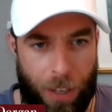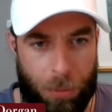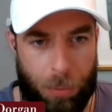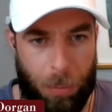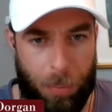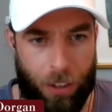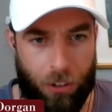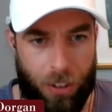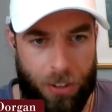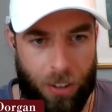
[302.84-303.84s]
Facebook
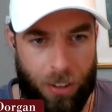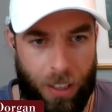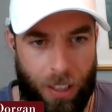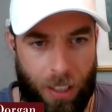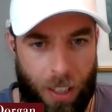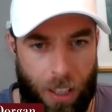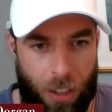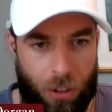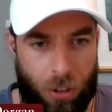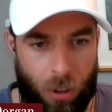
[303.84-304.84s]
page this Sunday.
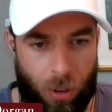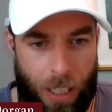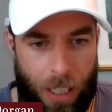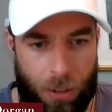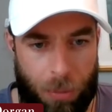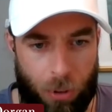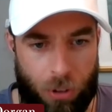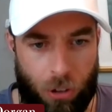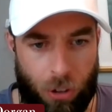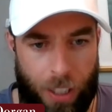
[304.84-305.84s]
So I spoke
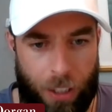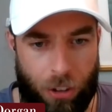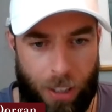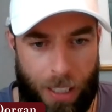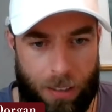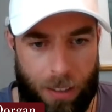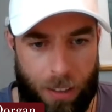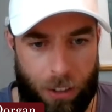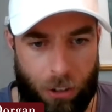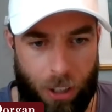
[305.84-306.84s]
to Joan Henchy last
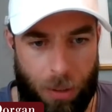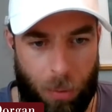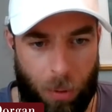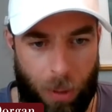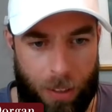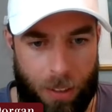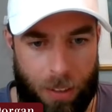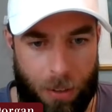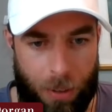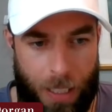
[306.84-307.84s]
night, and she wanted
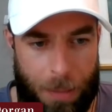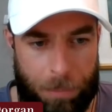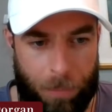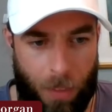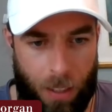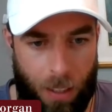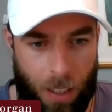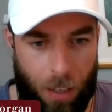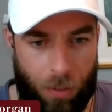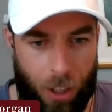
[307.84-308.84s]
to
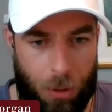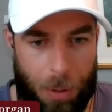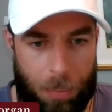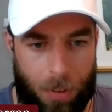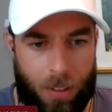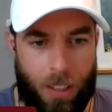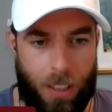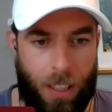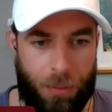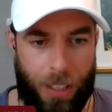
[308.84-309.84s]
advise people
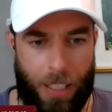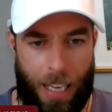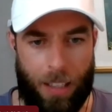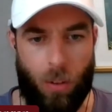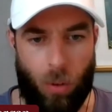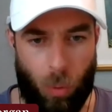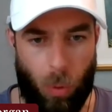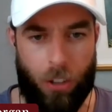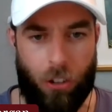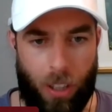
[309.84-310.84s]
to, if they can, to
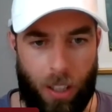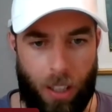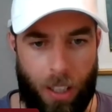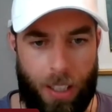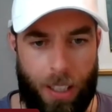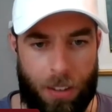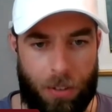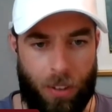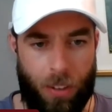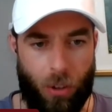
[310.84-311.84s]
watch it online,
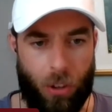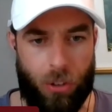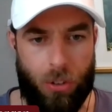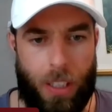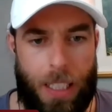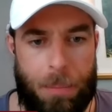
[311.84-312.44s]
as of course